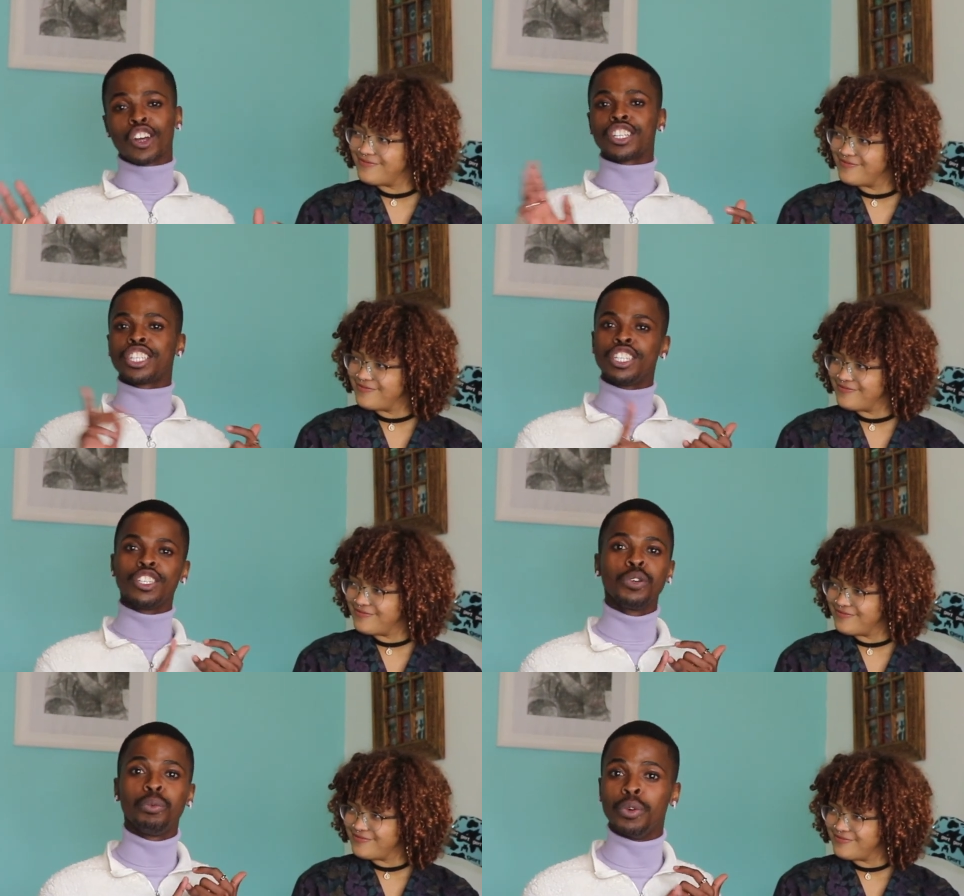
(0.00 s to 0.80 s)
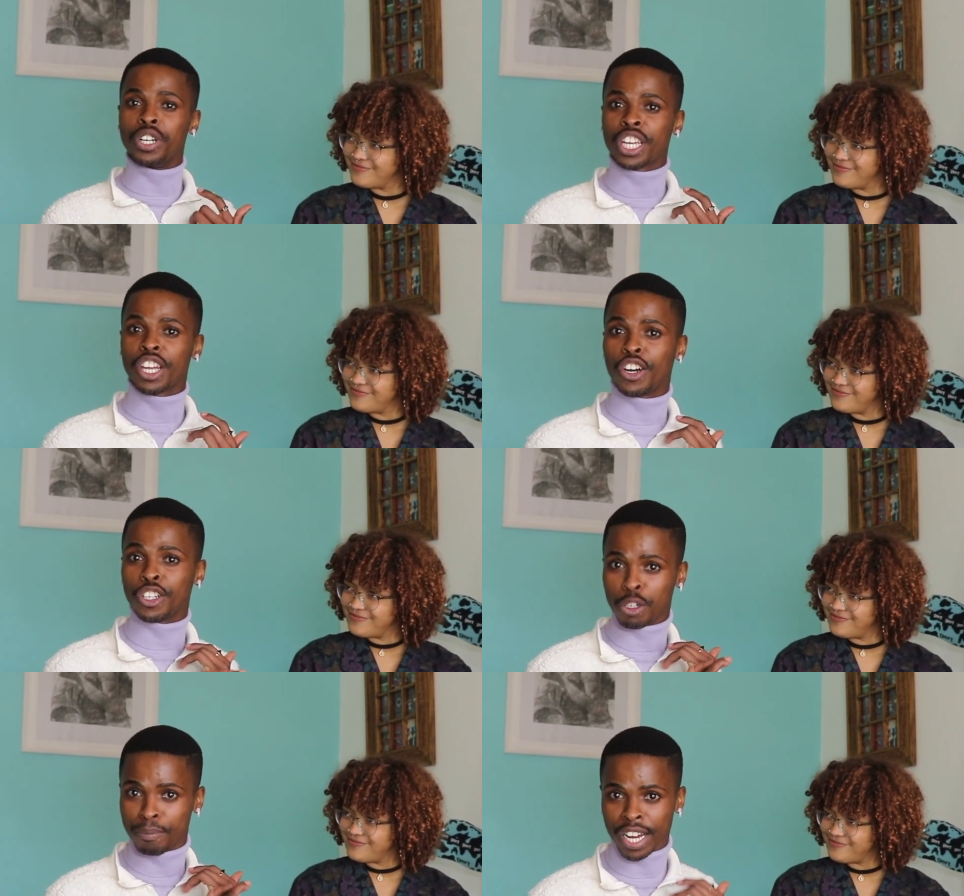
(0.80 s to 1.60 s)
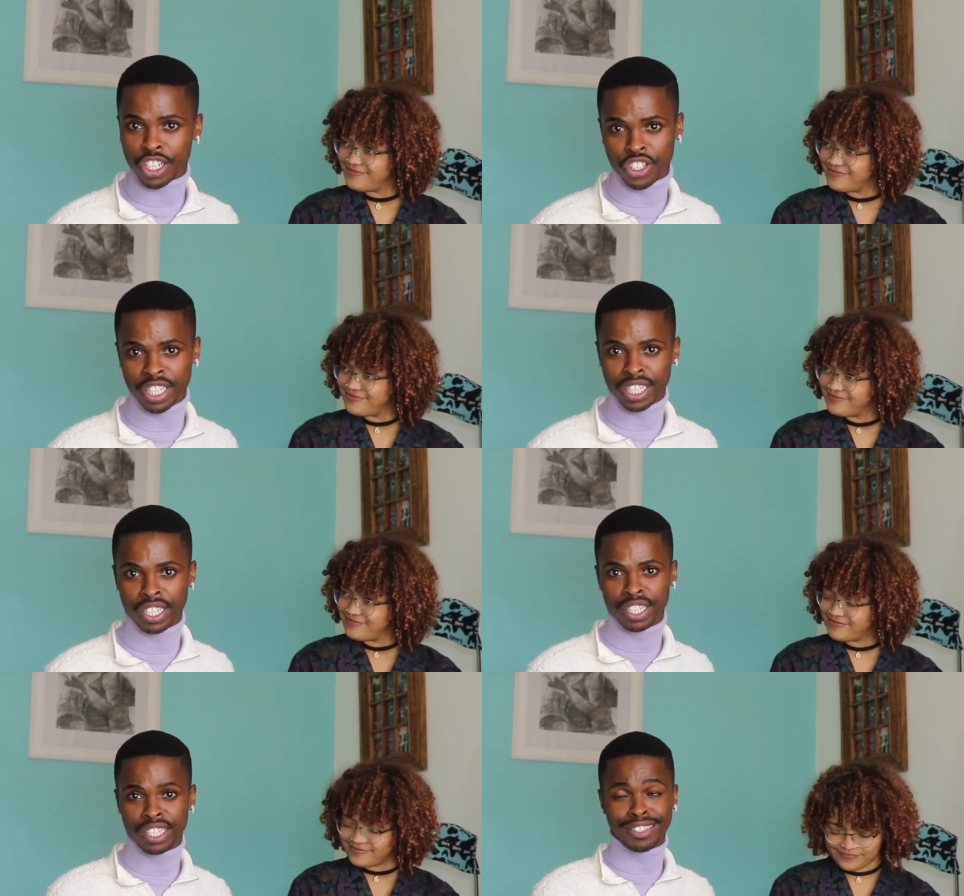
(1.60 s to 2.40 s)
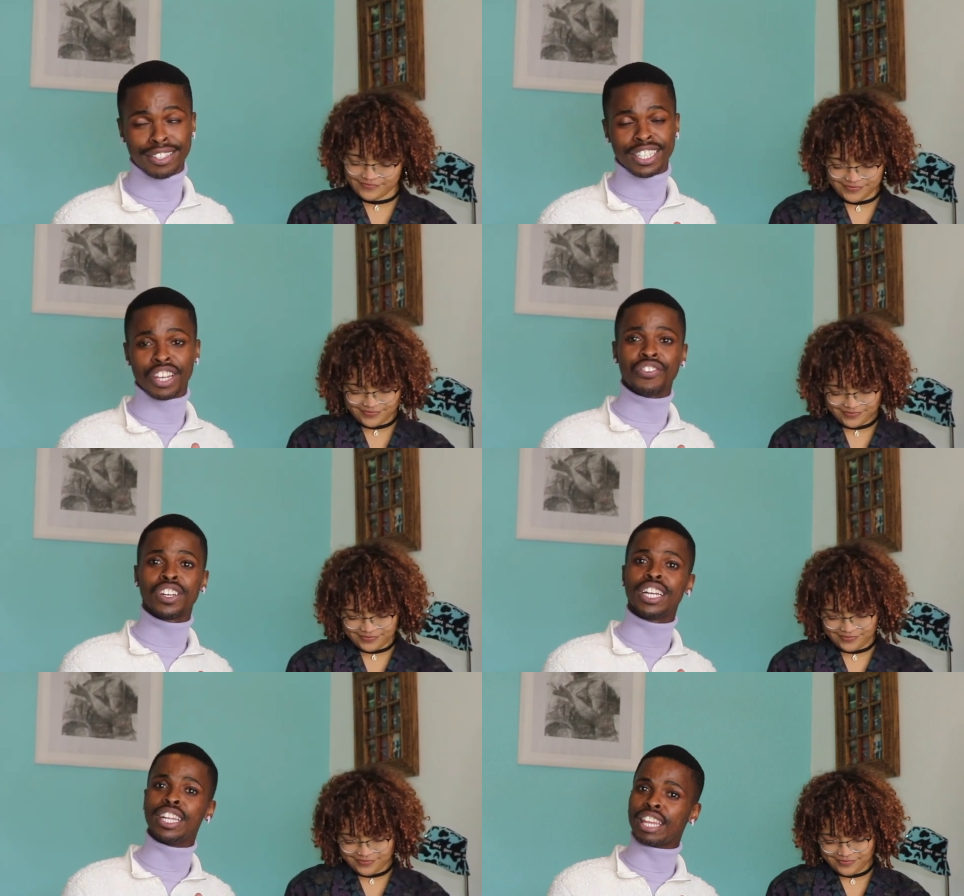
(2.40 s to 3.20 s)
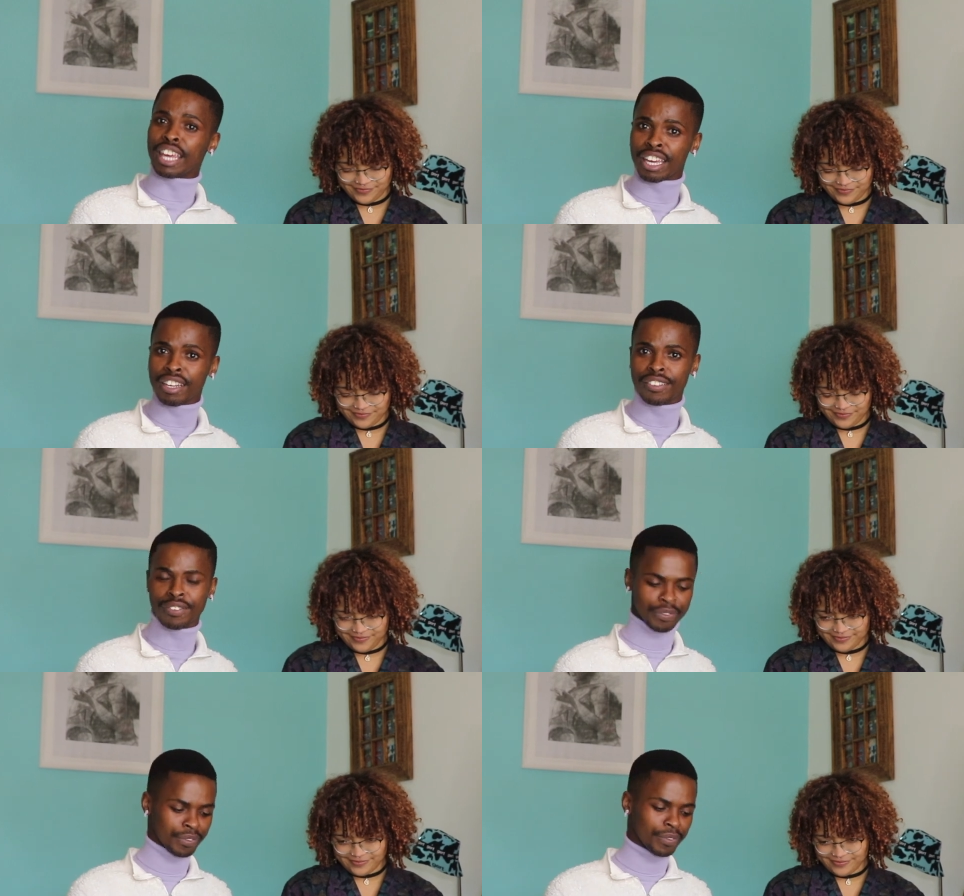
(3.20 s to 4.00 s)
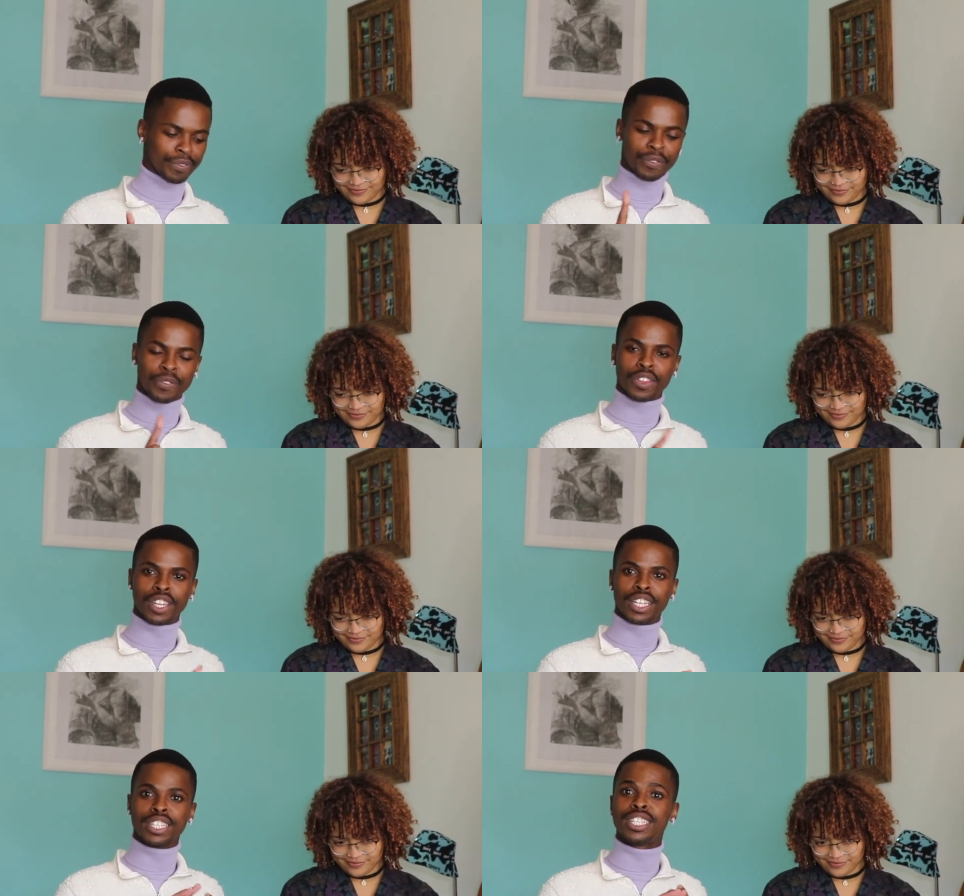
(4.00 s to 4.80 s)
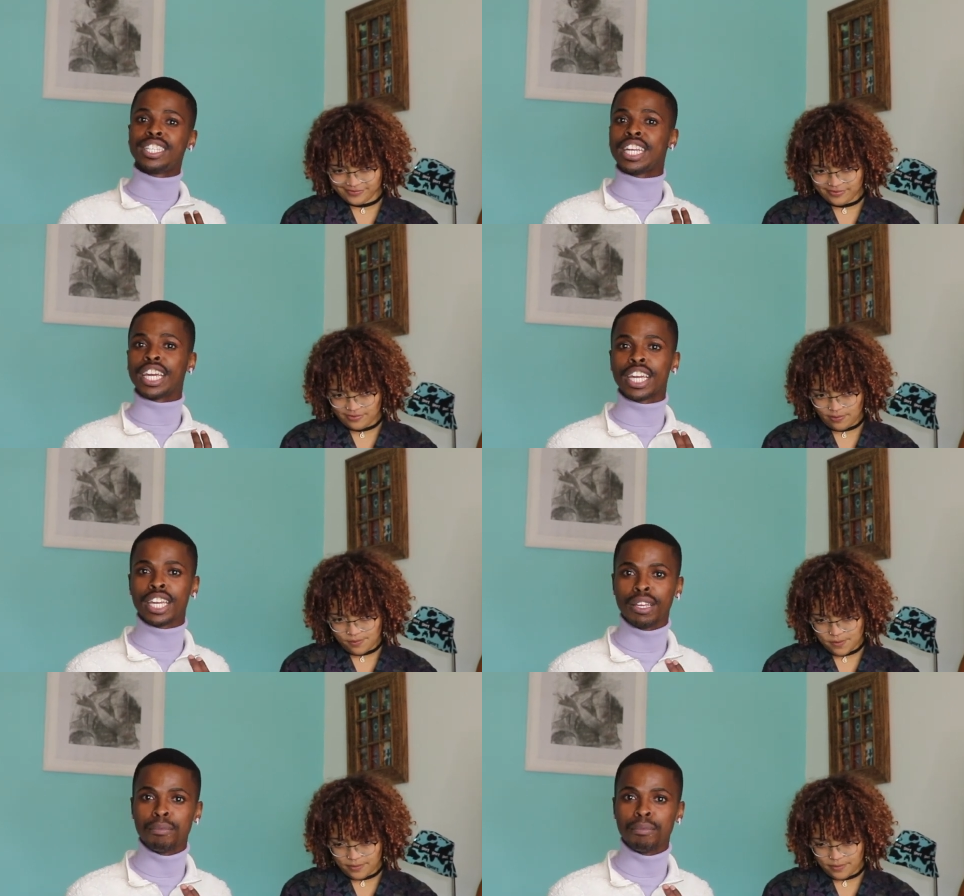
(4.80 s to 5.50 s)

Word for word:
Speaker 1: continue working on your magic. It's definitely there. Stay